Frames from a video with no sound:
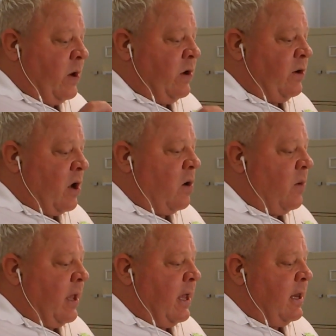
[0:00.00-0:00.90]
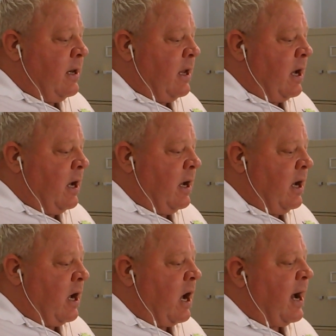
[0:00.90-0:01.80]
when you go in,
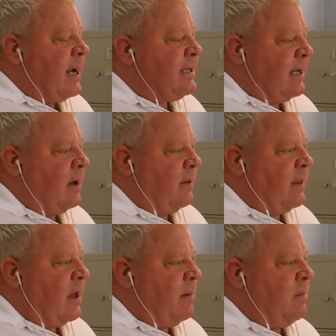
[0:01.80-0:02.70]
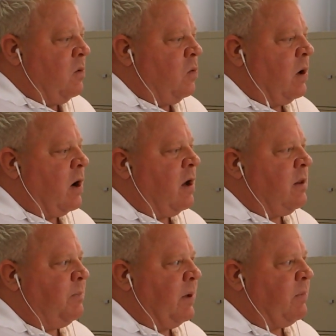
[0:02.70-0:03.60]
I tell them what
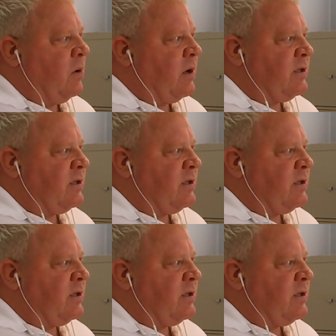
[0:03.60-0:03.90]
other people,